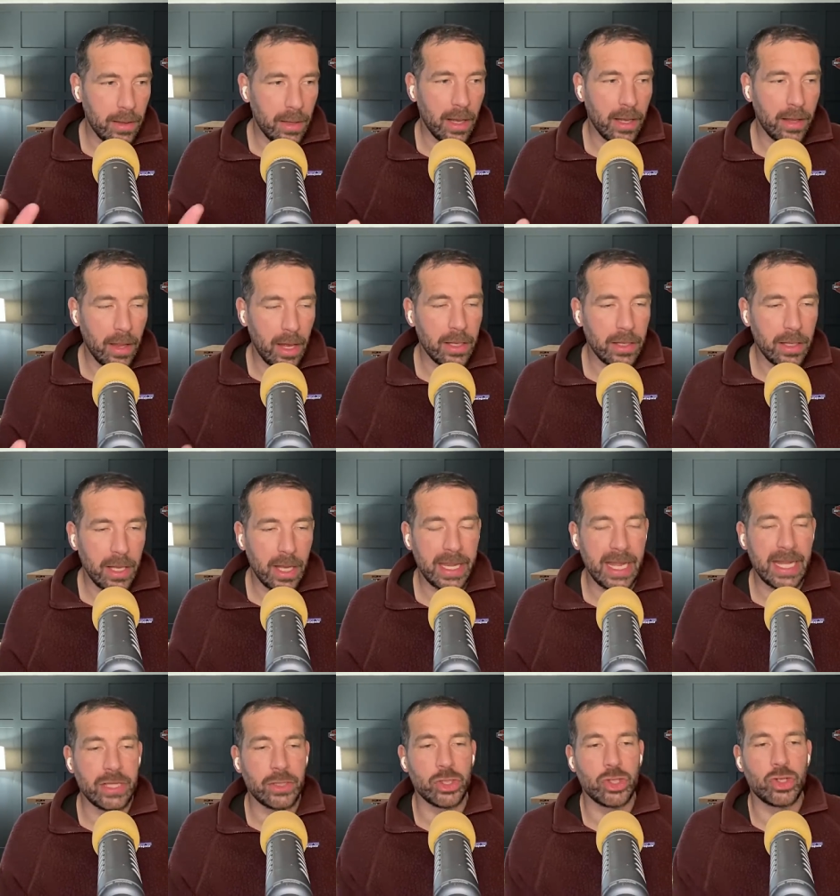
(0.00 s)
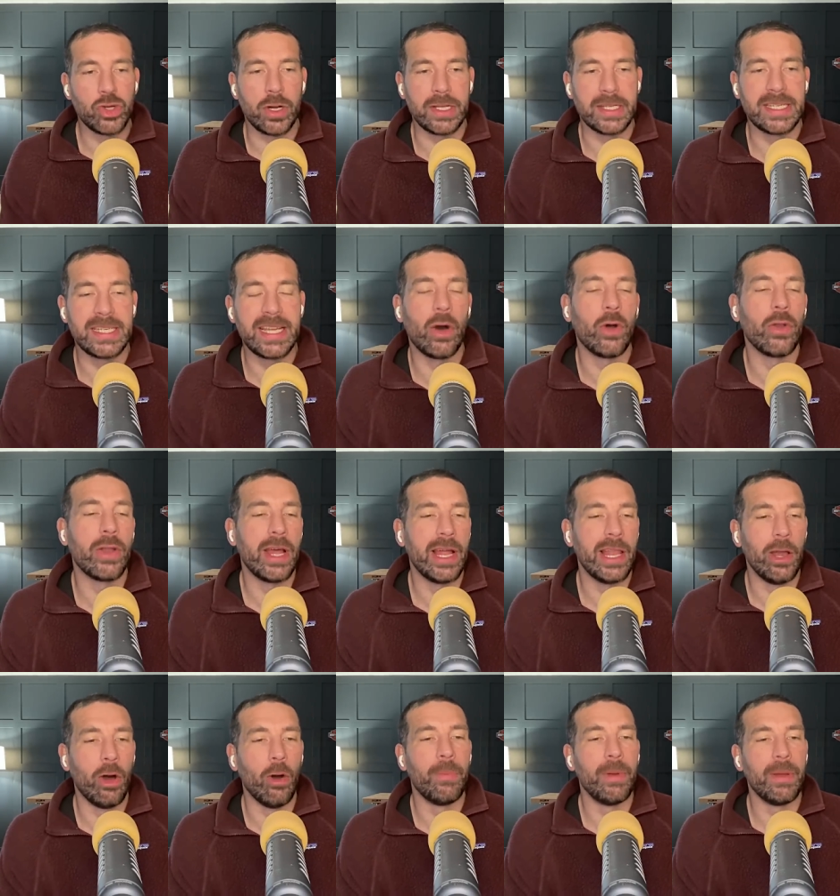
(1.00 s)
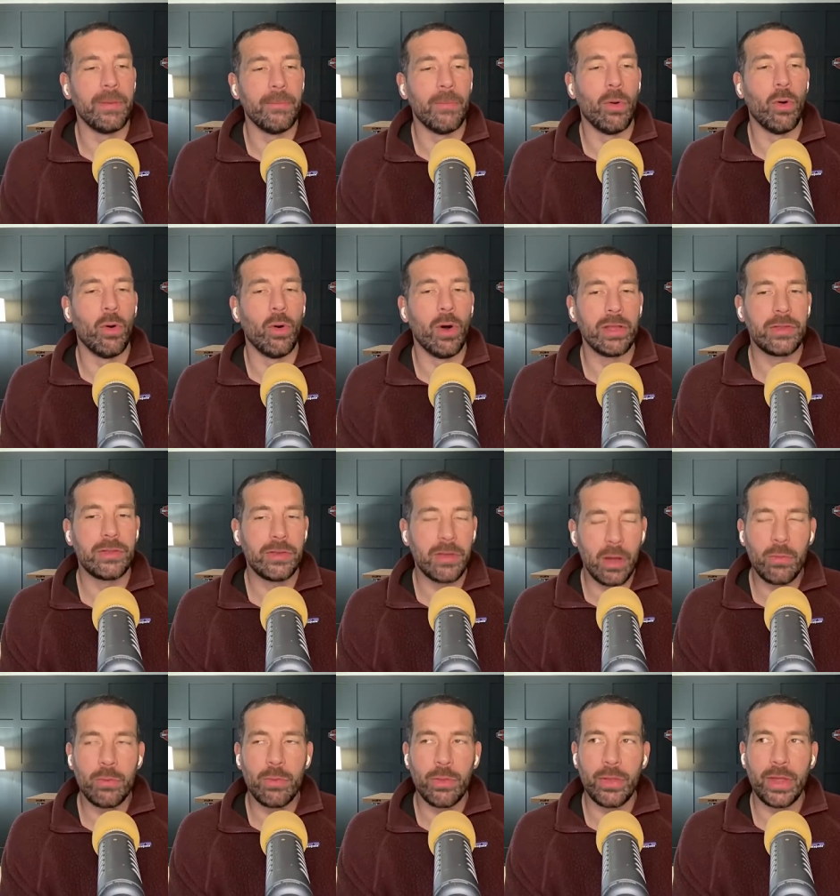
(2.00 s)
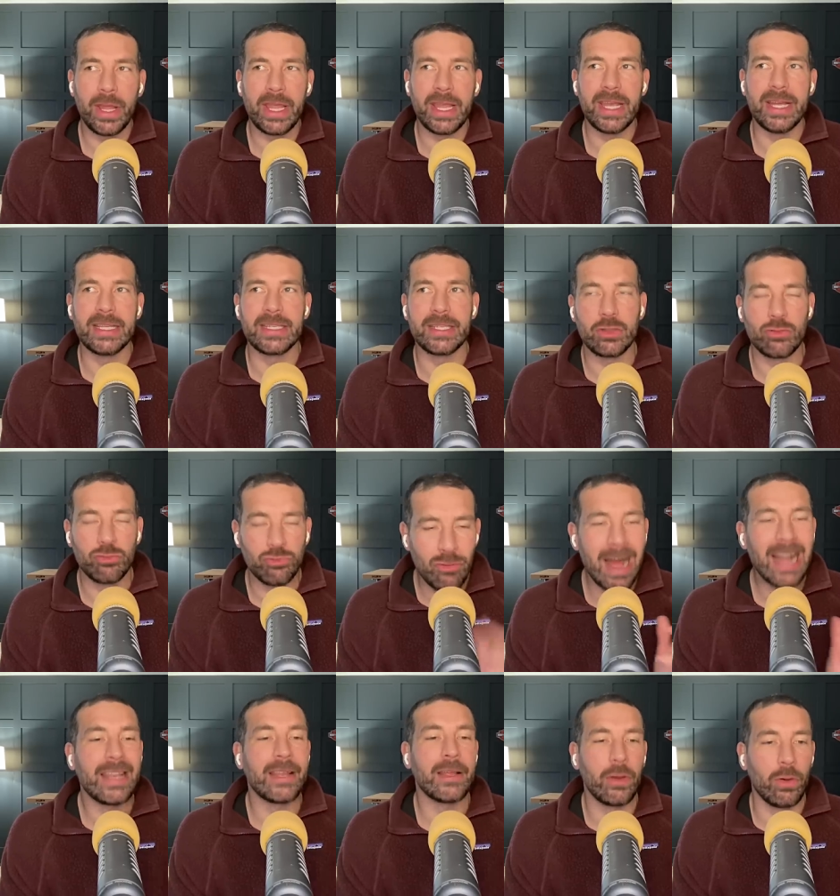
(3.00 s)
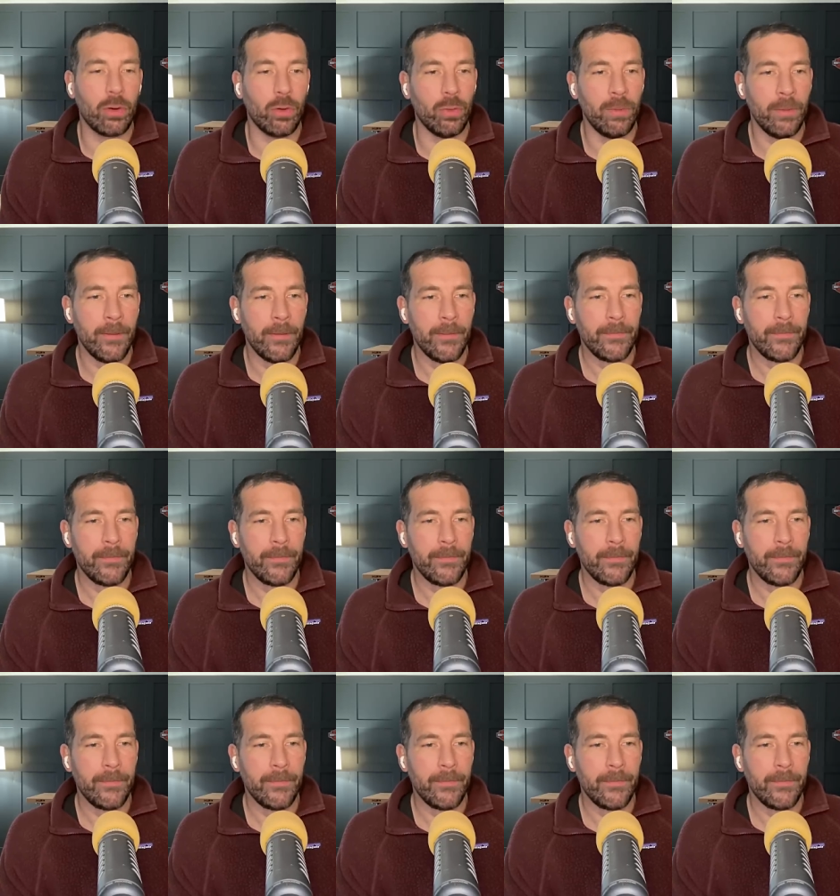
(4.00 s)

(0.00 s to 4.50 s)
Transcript: I, again, just trying to sit on it a little bit more. I don't think it is as radical